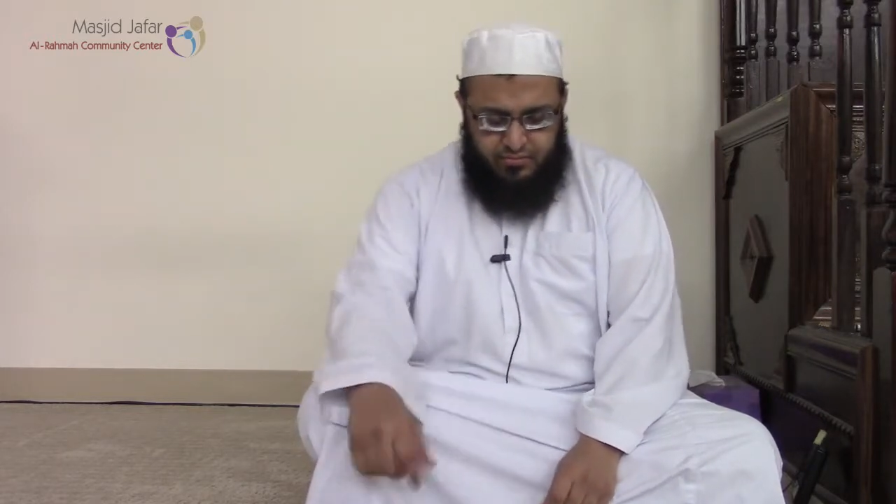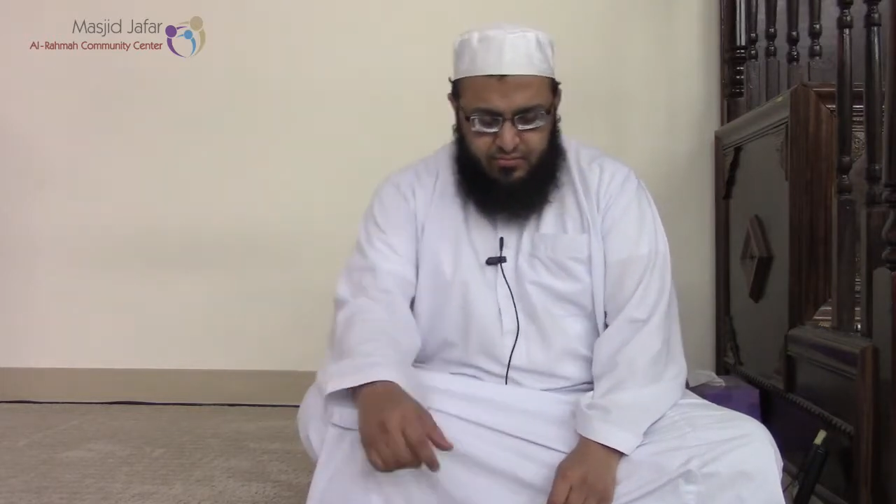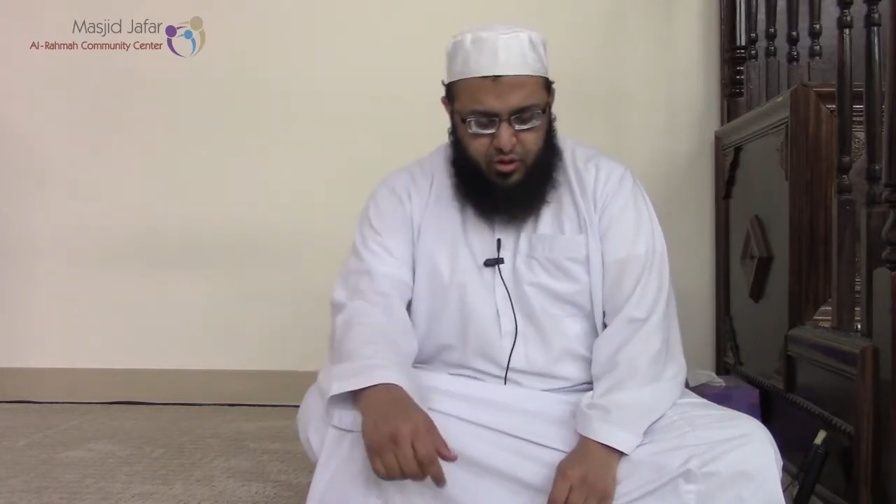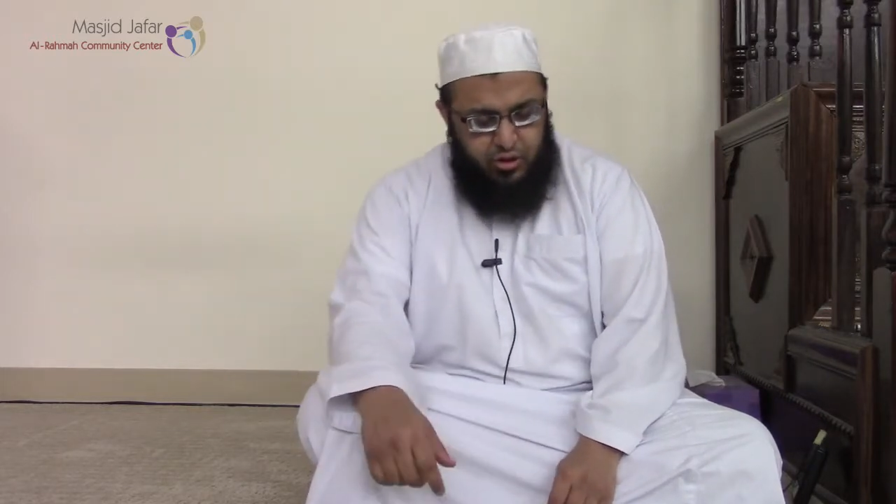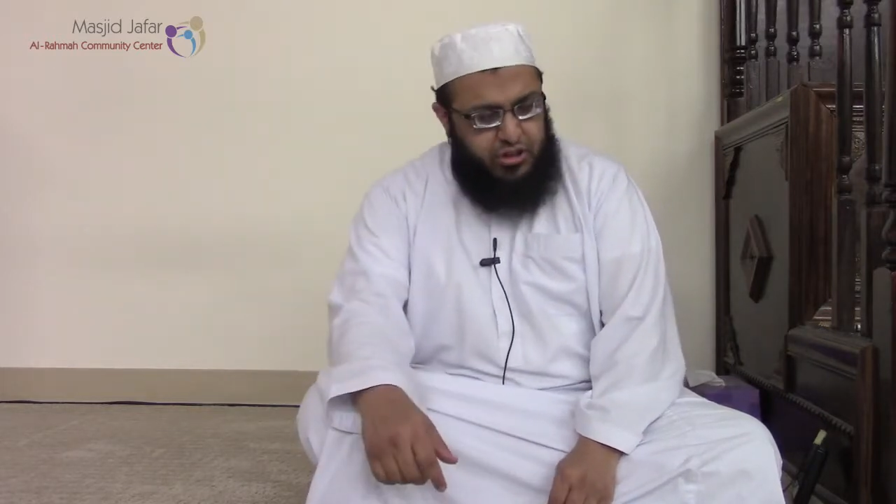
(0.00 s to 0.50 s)

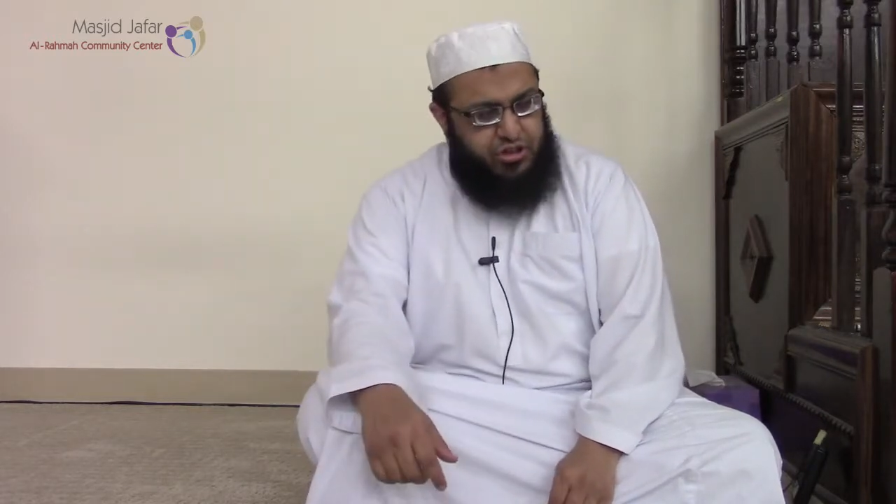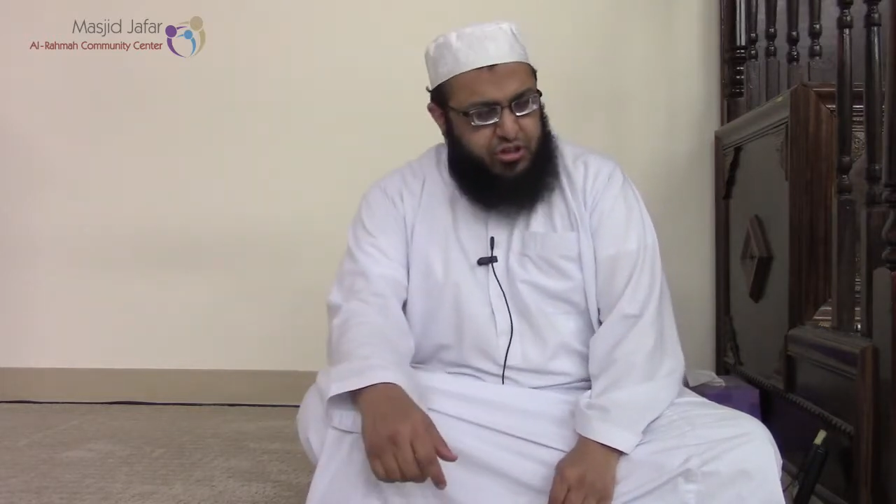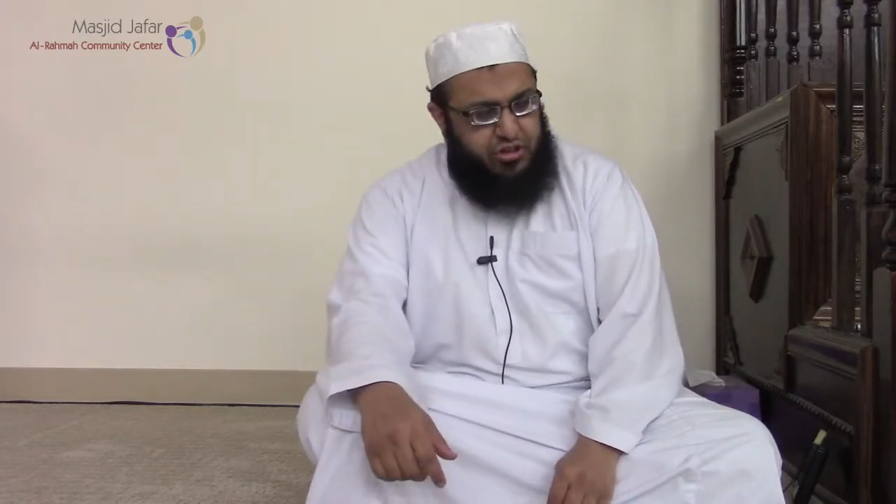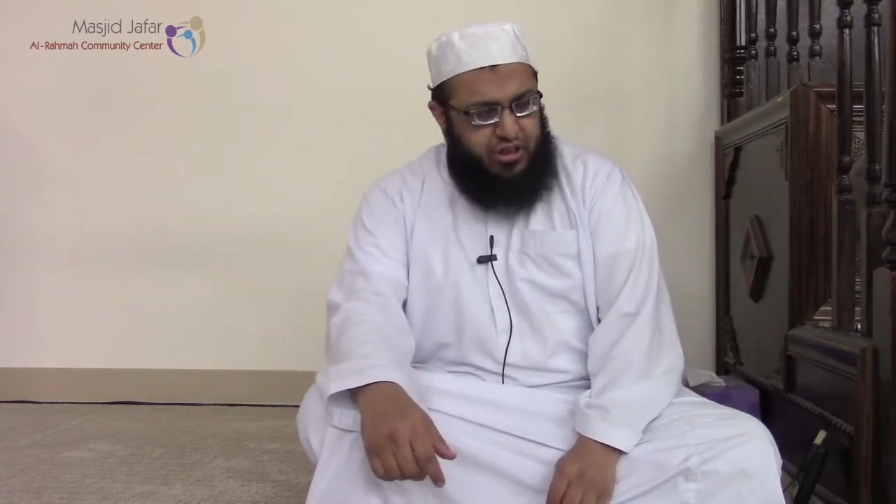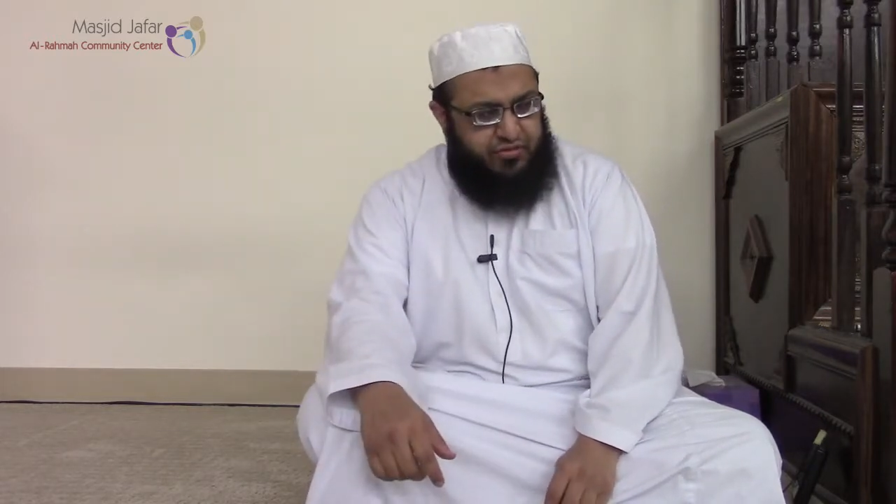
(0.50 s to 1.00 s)
O the
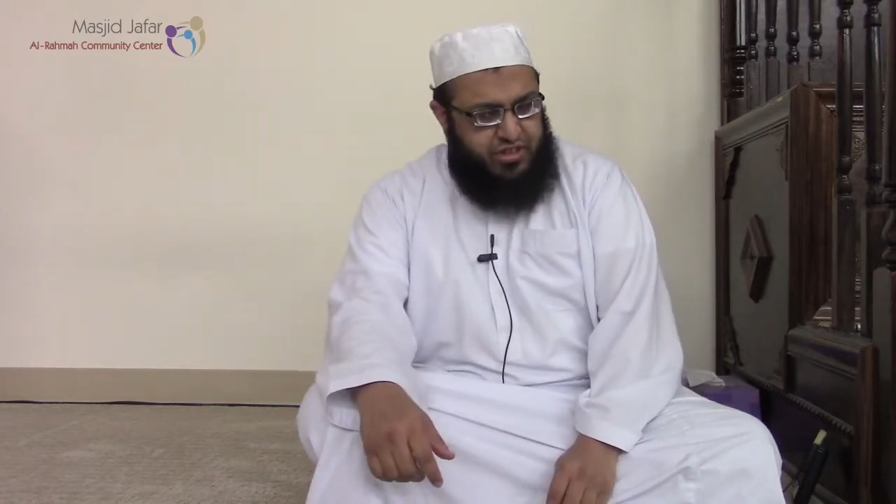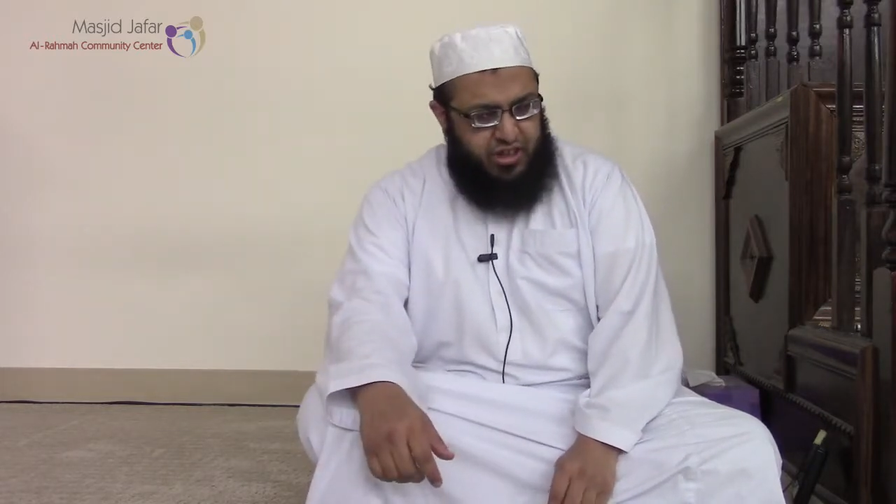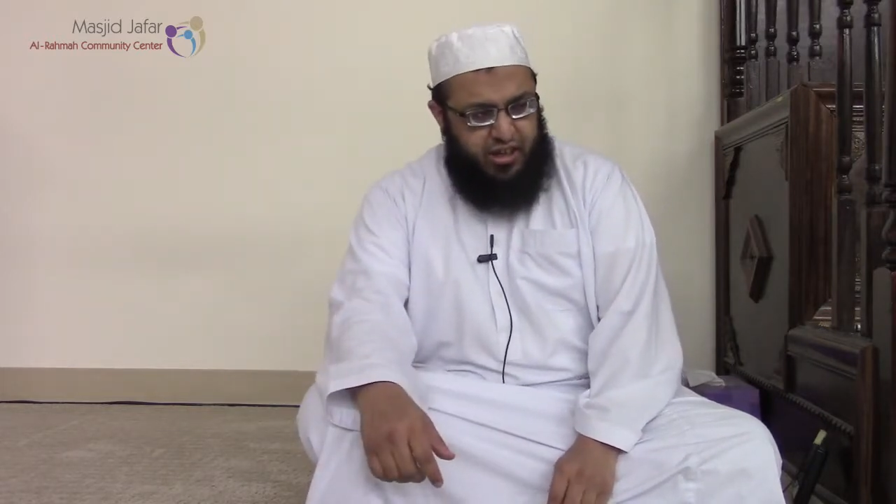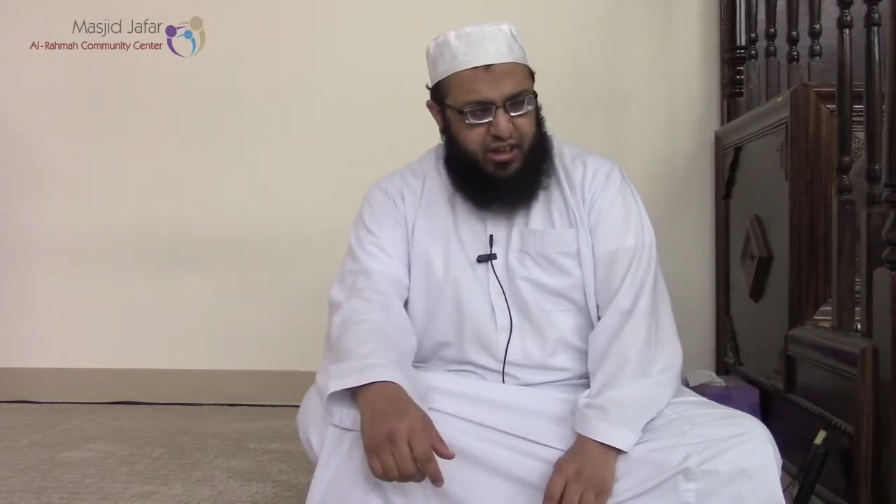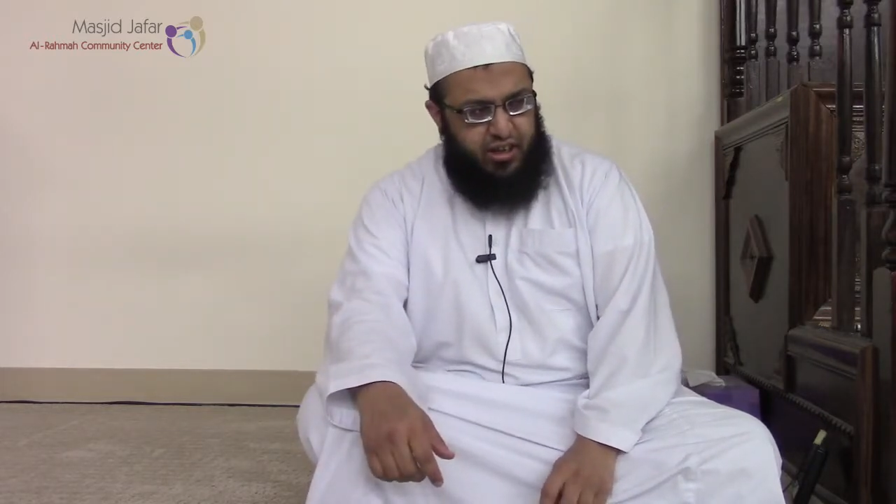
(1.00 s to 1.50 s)
children of
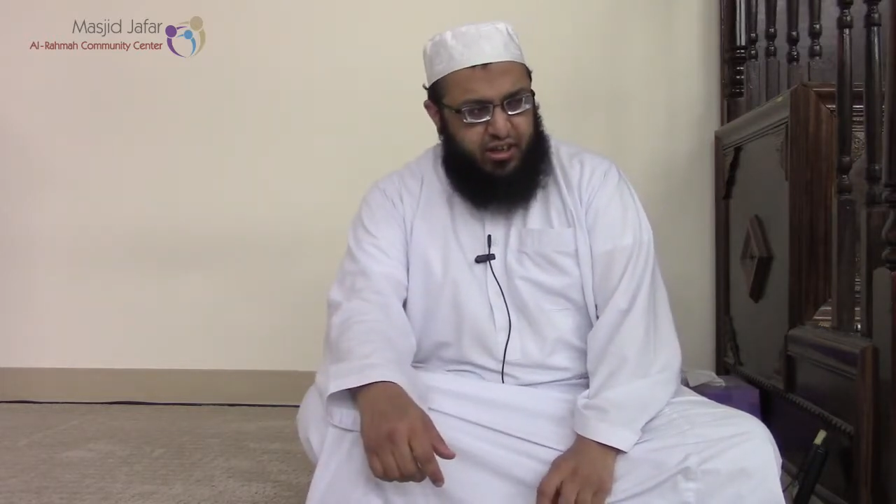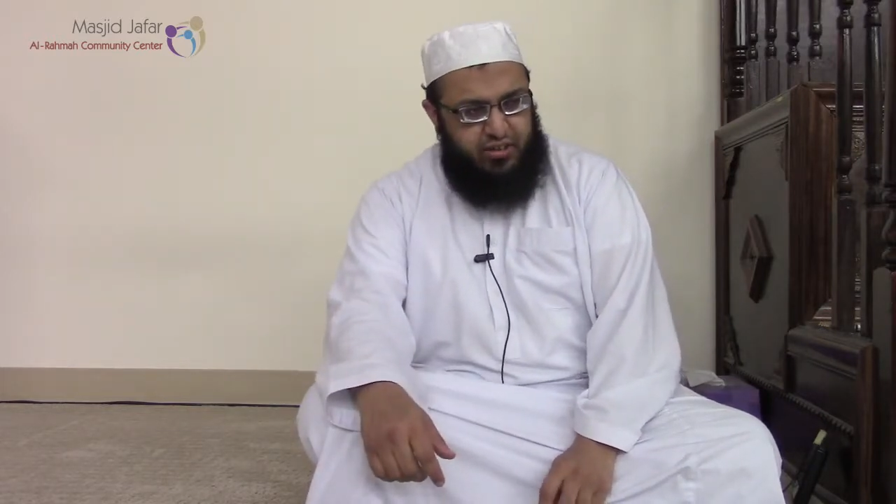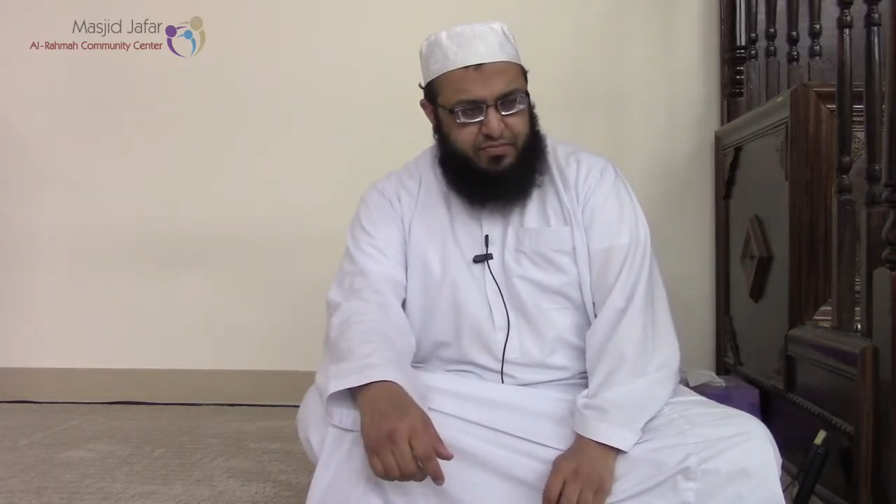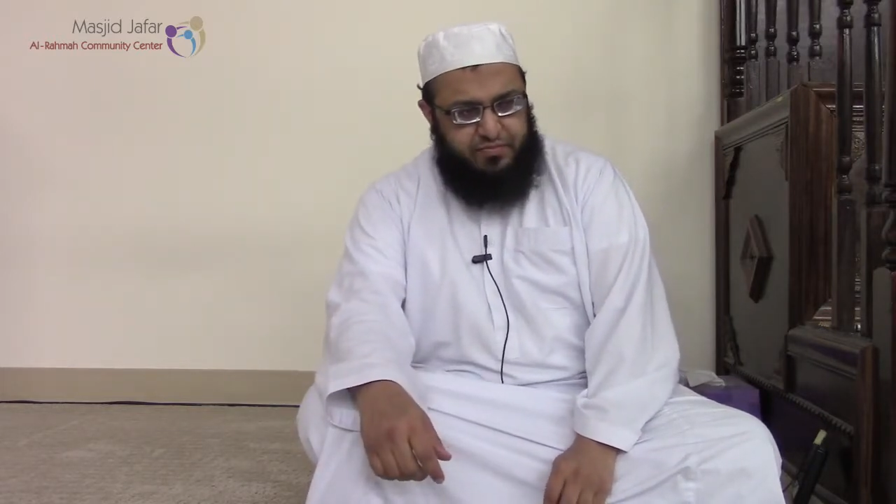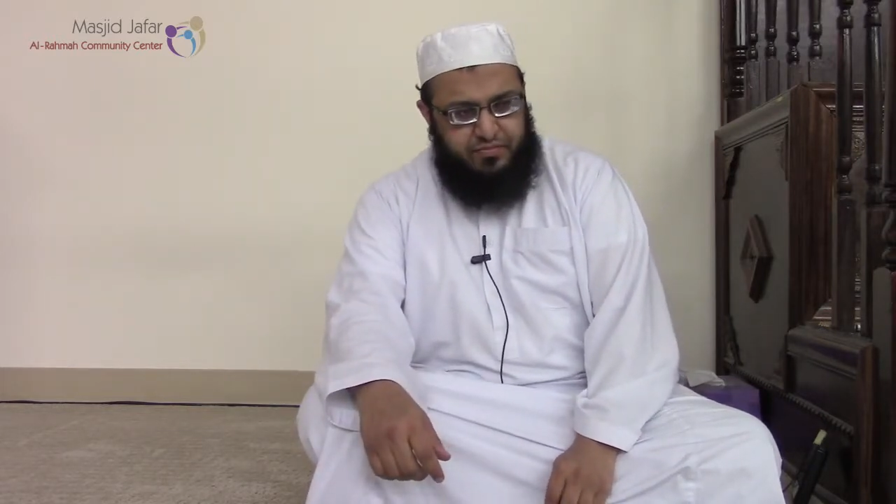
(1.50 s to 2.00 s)
Israel.